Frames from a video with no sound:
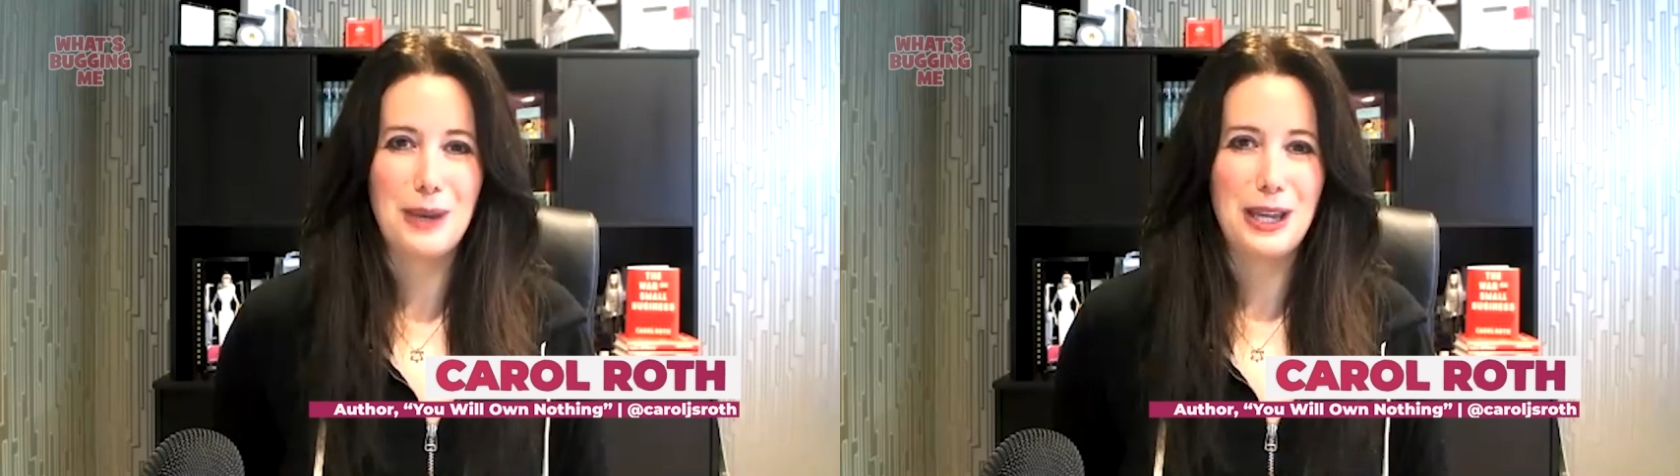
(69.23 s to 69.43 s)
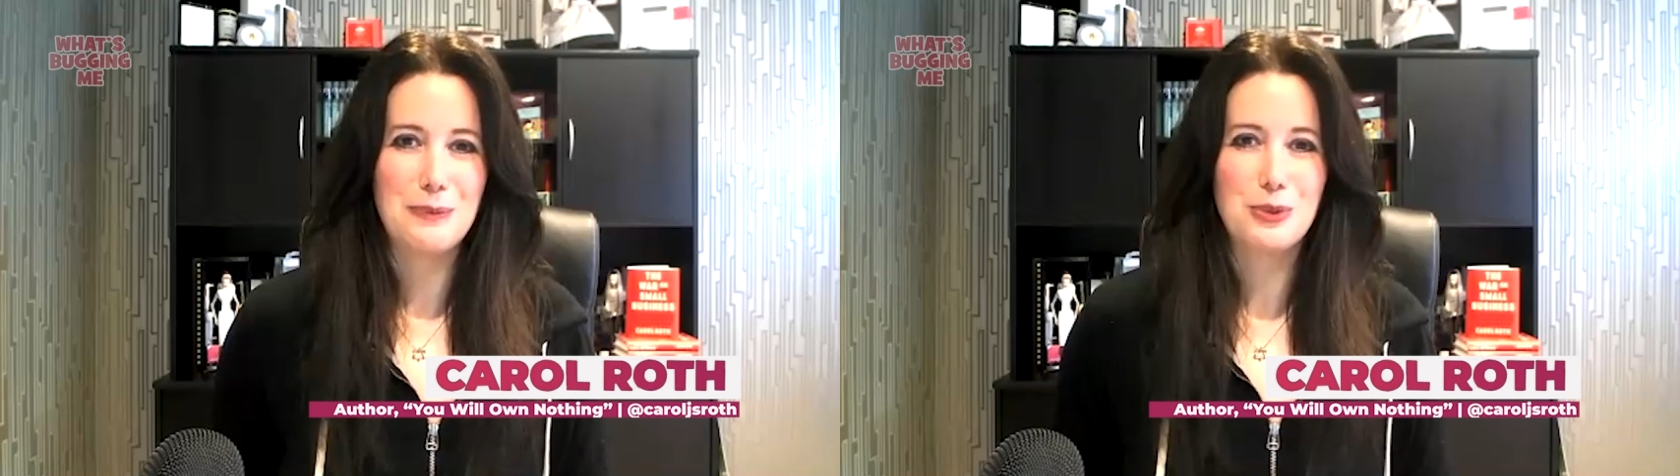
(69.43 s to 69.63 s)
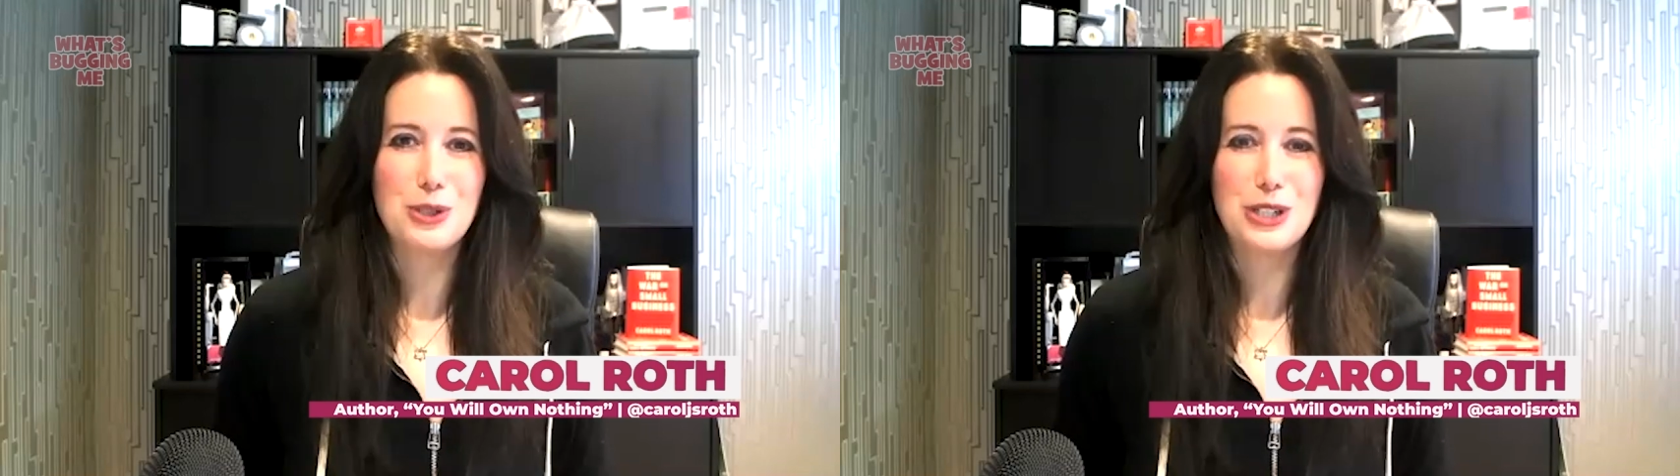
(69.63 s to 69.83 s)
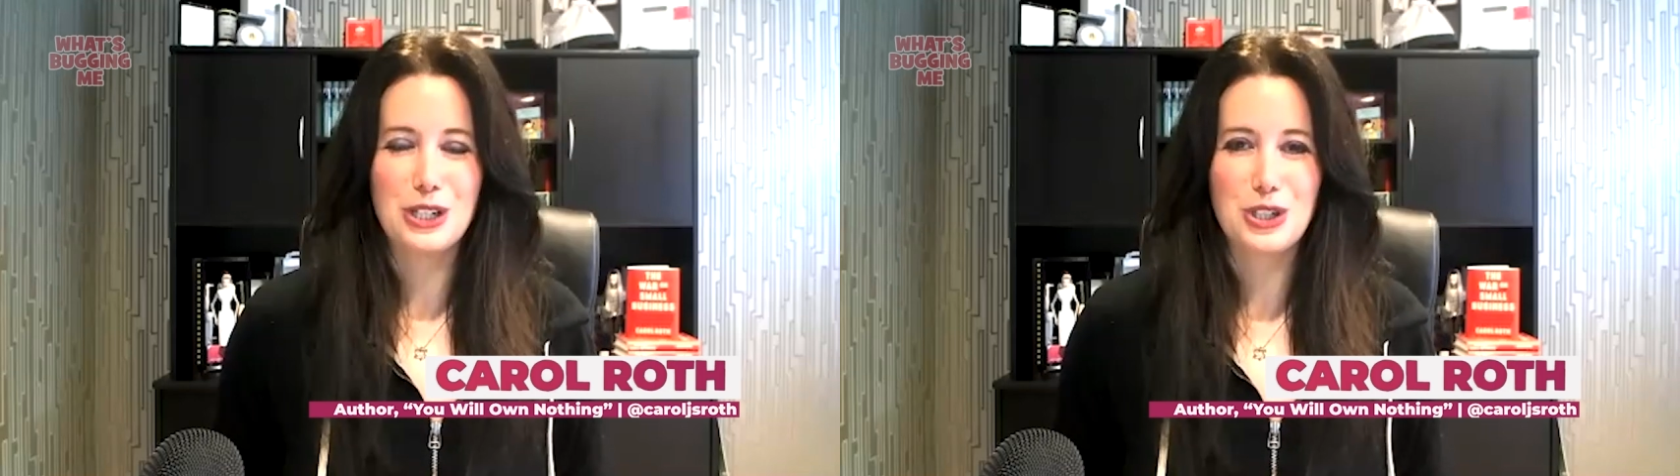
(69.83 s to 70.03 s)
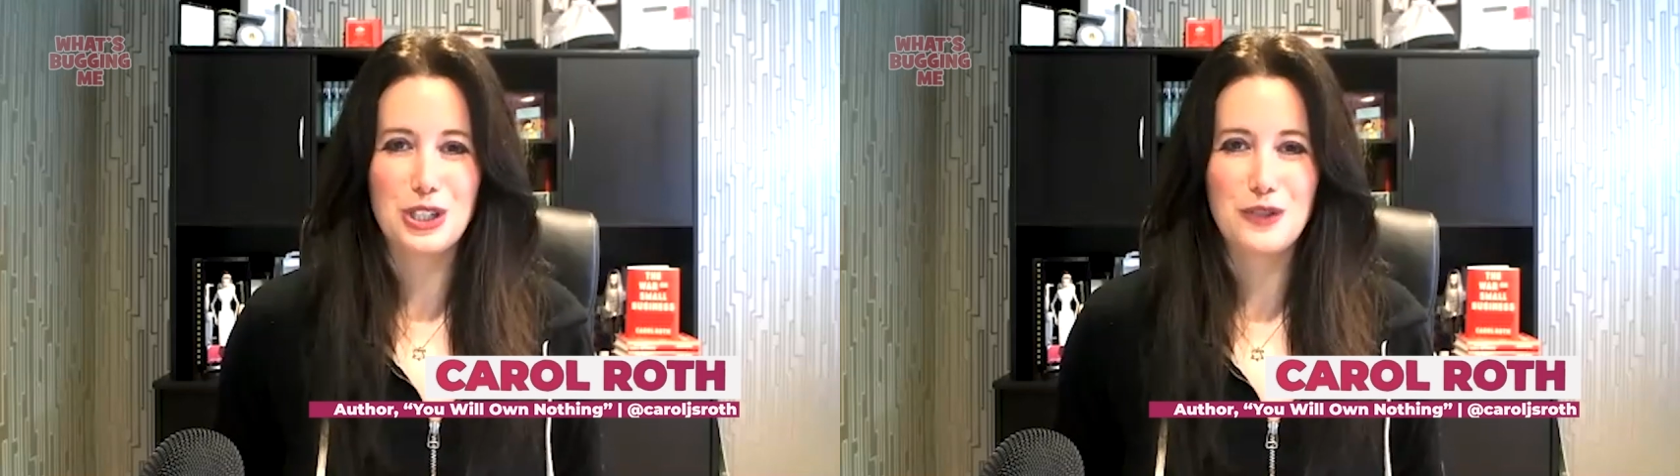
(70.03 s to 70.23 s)
8
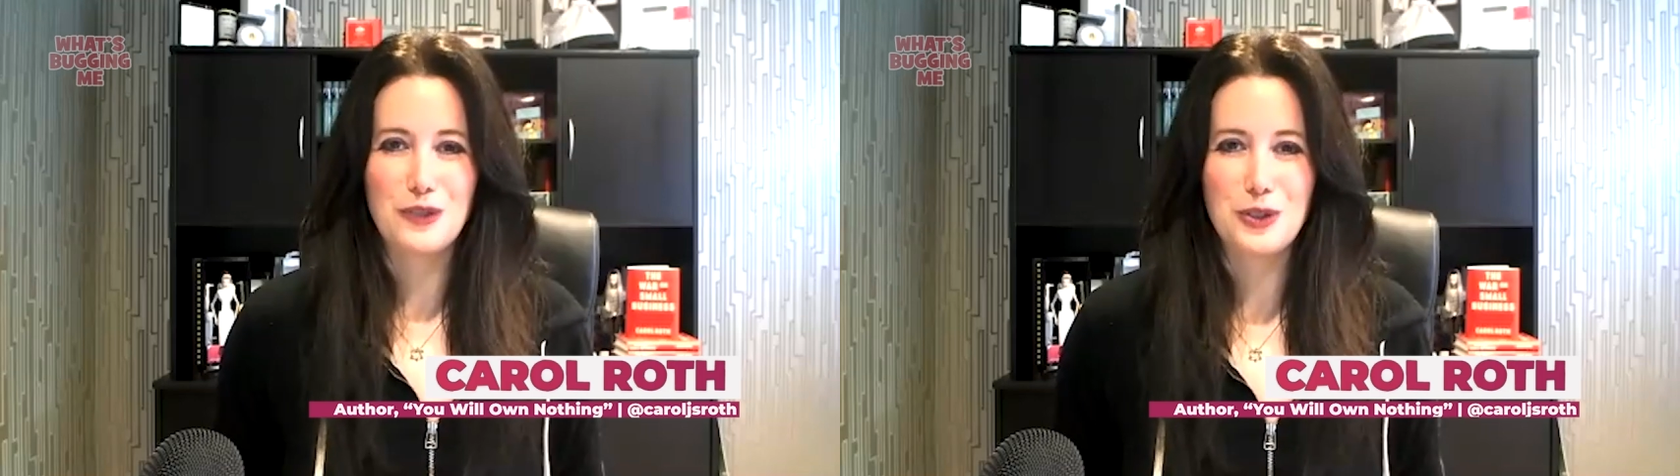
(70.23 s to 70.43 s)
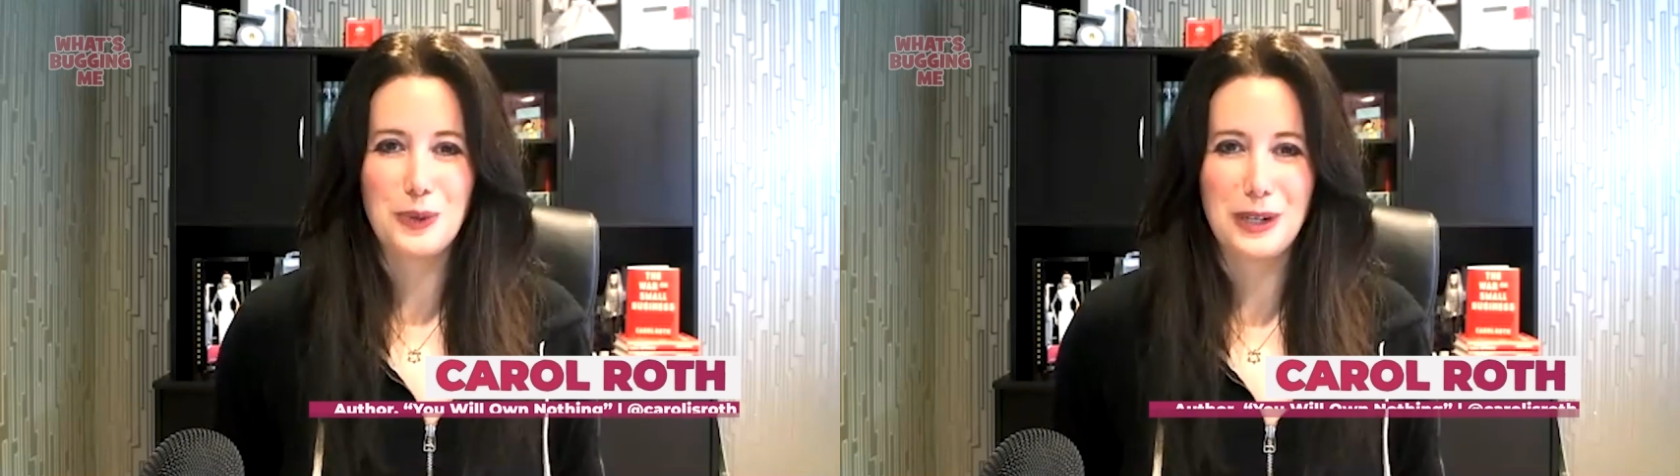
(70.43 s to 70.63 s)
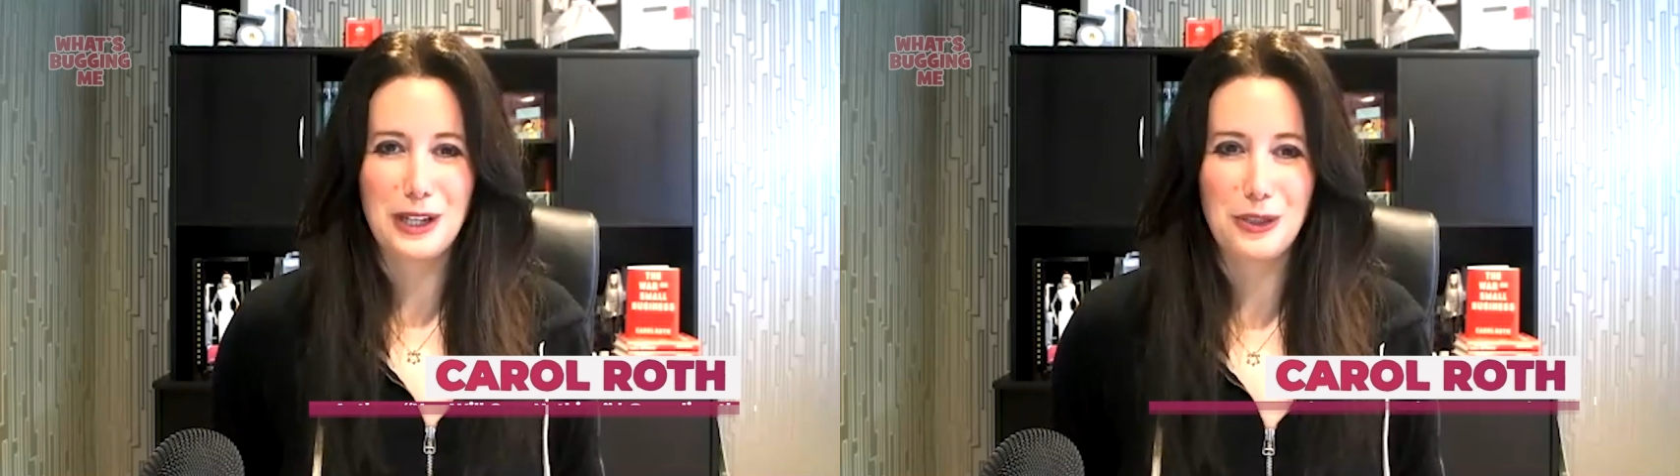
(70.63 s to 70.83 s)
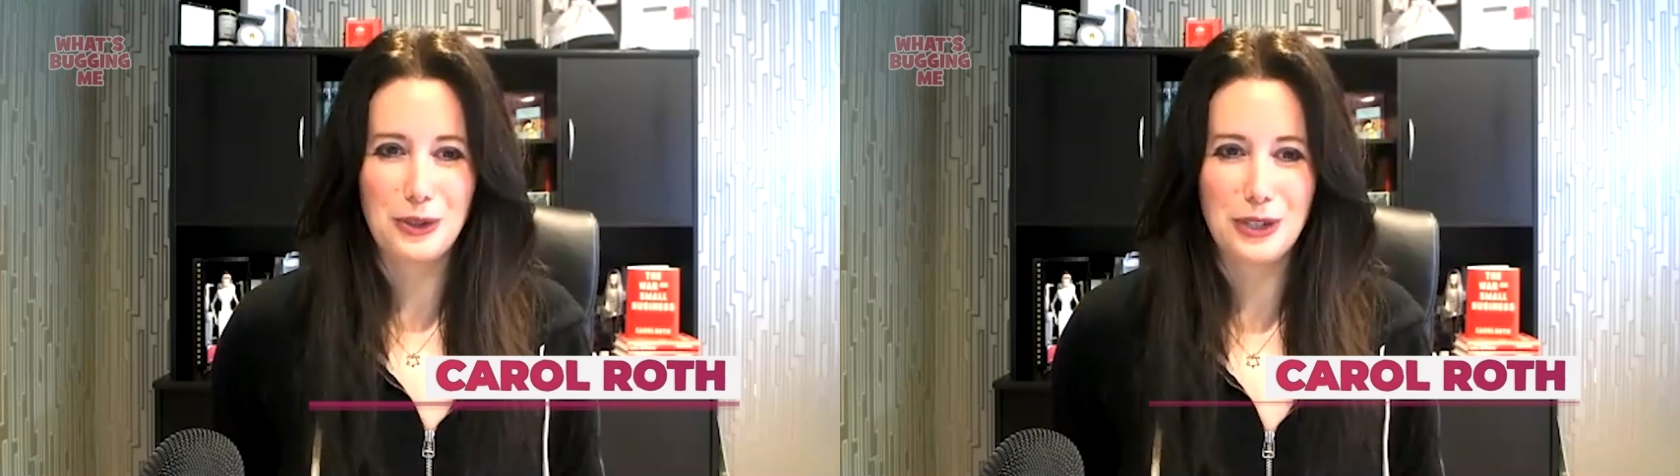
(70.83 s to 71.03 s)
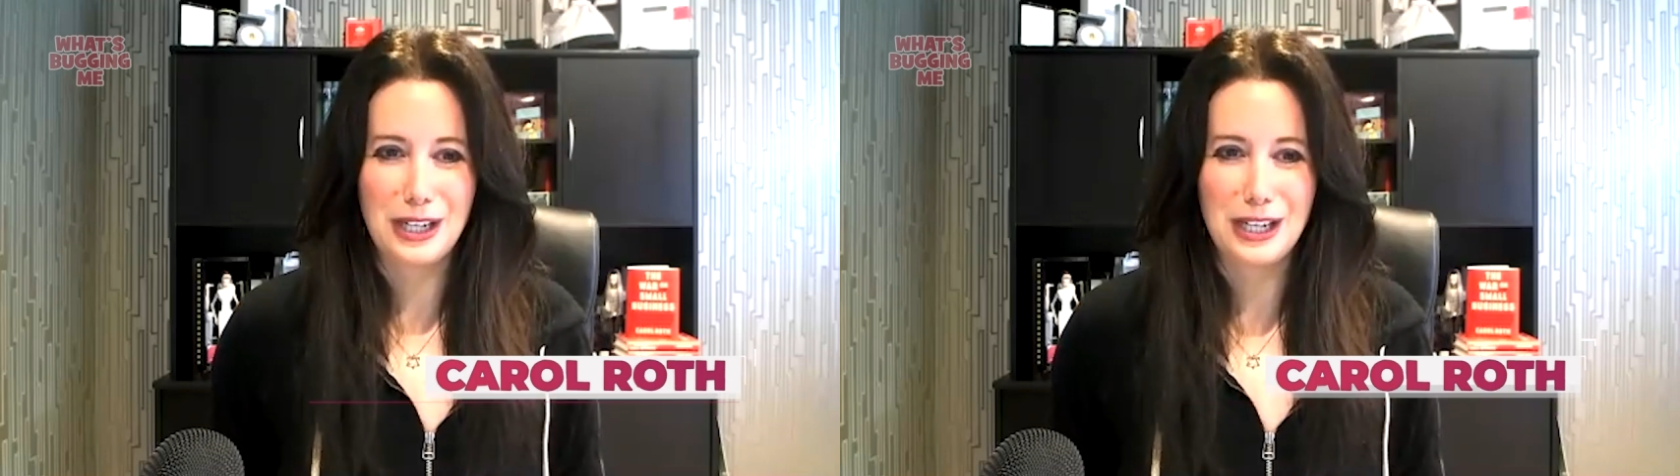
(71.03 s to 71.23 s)
predictions for
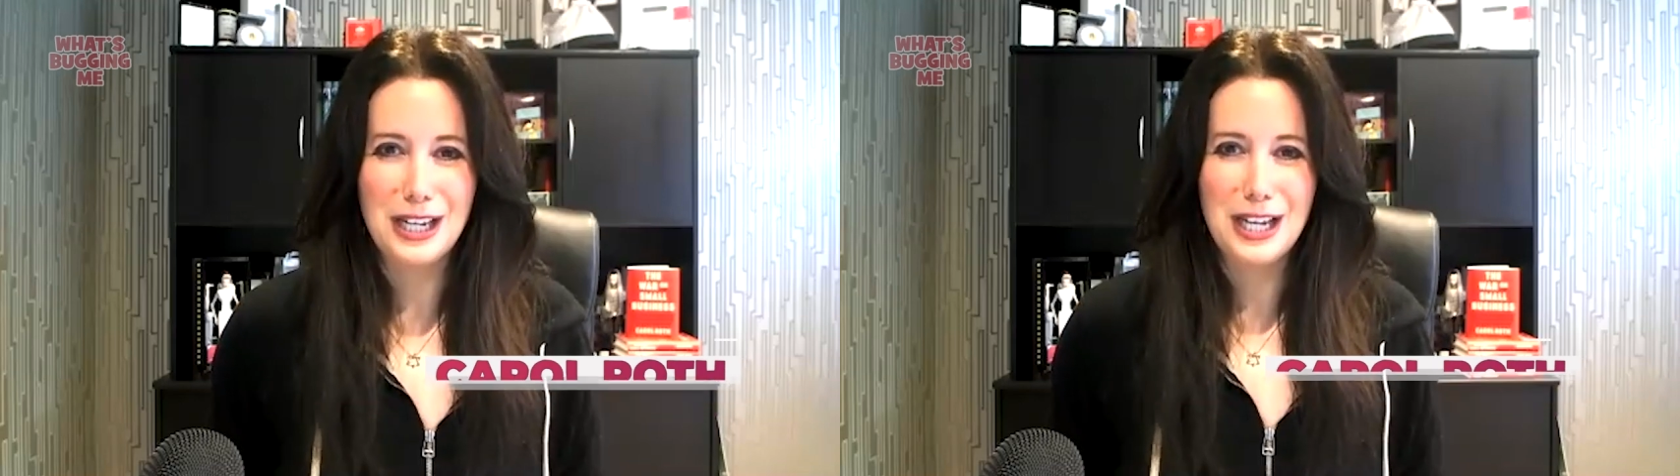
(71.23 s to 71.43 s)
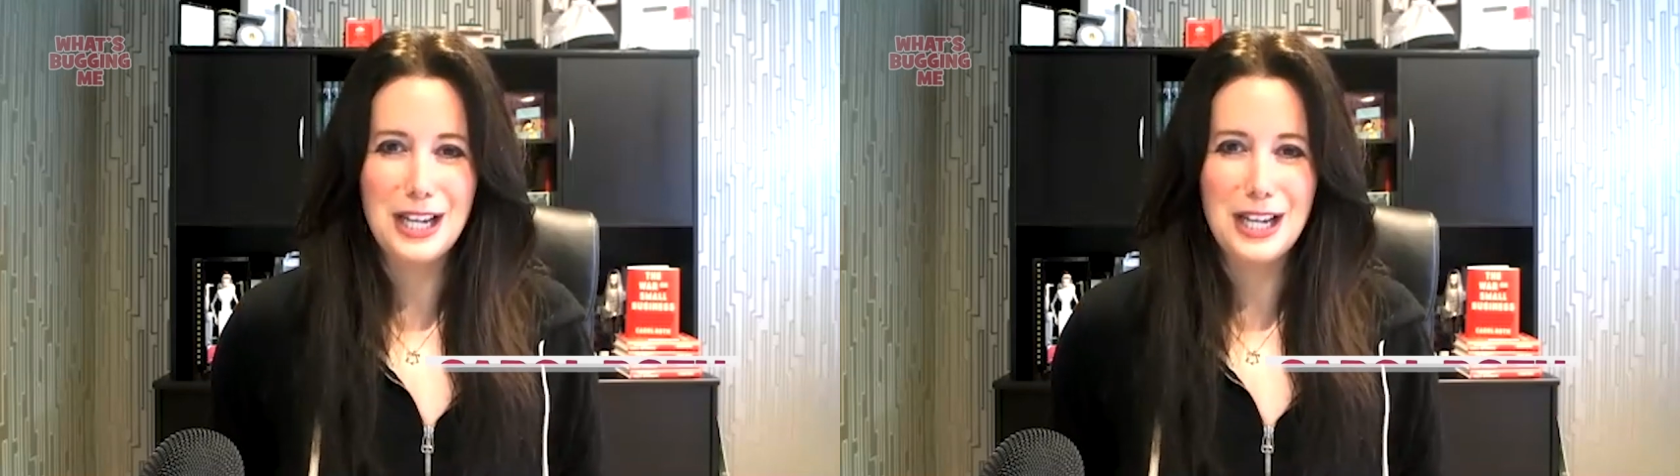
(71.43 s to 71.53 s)
2030.